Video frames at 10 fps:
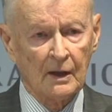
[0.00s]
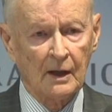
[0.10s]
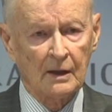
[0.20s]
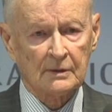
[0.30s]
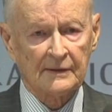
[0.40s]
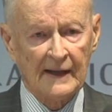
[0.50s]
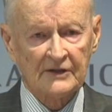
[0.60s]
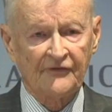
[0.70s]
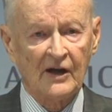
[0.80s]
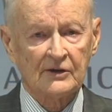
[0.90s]
And
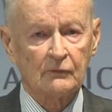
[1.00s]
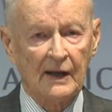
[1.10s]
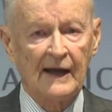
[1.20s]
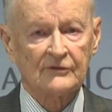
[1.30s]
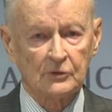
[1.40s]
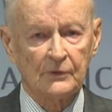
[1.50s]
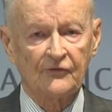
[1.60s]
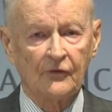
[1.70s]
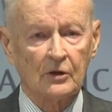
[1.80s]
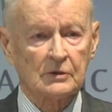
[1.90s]
that fight will have to be
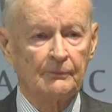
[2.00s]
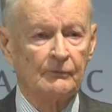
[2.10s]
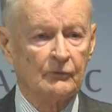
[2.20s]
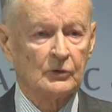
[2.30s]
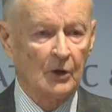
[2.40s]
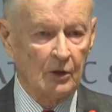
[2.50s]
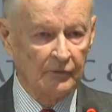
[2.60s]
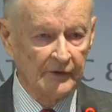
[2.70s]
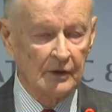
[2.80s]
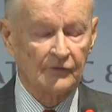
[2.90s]
fought with all
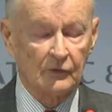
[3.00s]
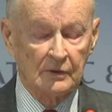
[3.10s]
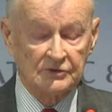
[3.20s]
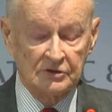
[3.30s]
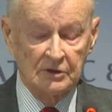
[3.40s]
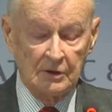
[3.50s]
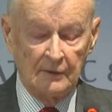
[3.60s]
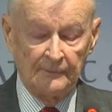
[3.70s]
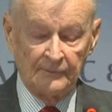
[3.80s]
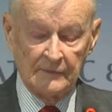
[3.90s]
of the influence
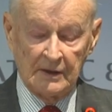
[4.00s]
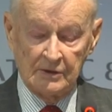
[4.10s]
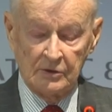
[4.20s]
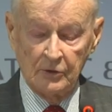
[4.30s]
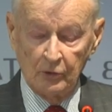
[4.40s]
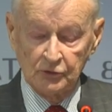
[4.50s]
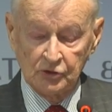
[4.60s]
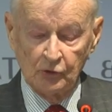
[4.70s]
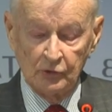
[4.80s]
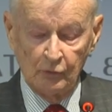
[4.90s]
that those
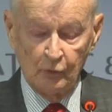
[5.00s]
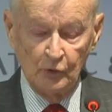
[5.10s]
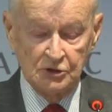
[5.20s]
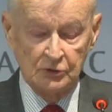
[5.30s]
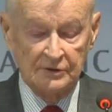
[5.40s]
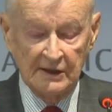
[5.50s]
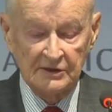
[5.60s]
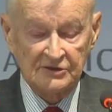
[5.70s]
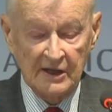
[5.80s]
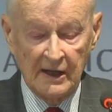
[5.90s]
who wish to take
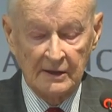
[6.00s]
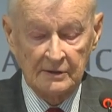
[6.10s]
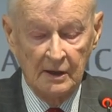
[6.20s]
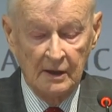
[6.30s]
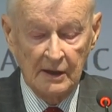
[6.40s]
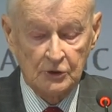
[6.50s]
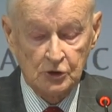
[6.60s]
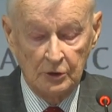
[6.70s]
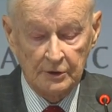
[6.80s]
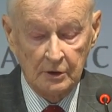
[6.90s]
a stand can
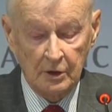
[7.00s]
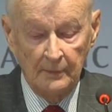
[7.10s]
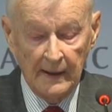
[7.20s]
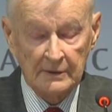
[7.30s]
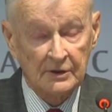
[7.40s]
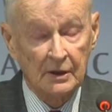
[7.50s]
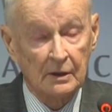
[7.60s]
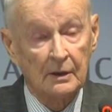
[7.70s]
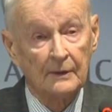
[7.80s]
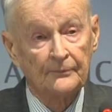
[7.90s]
jointly command here.